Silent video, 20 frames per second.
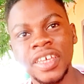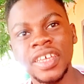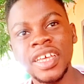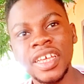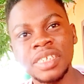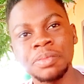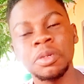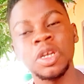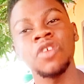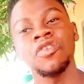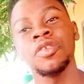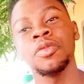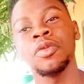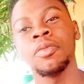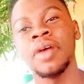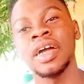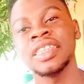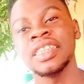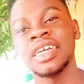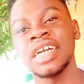Yes, many of people
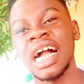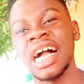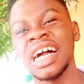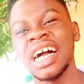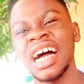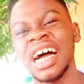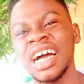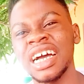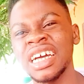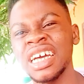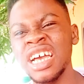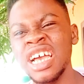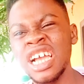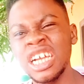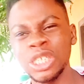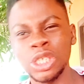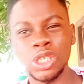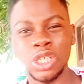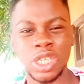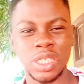might think I
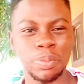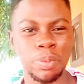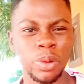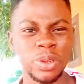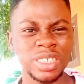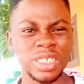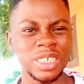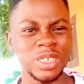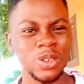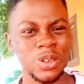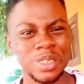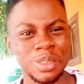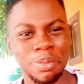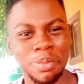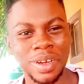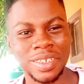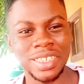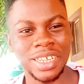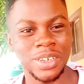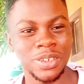just a small thing, it doesn't
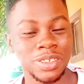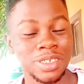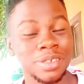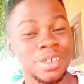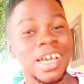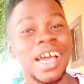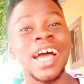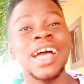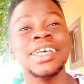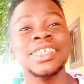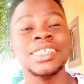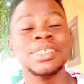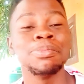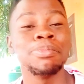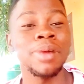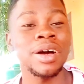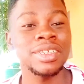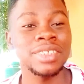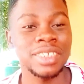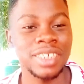matter. Just, guys,
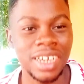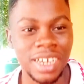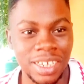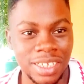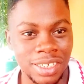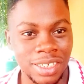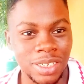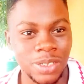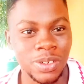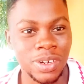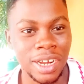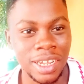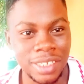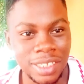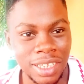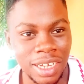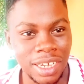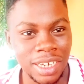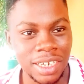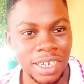it matters, you
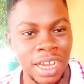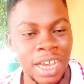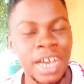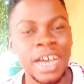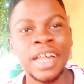understand?